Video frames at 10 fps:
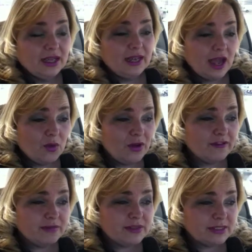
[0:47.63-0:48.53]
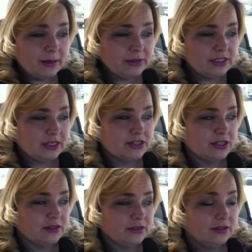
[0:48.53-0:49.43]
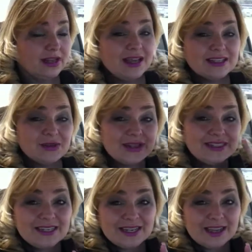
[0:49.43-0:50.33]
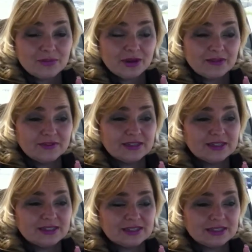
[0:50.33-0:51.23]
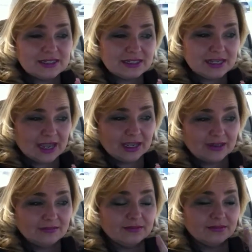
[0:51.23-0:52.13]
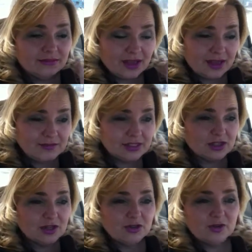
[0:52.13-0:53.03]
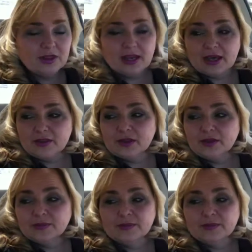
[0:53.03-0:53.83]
and how I've been sabotaging. So I did eat breakfast today. I'm just going to throw that out there.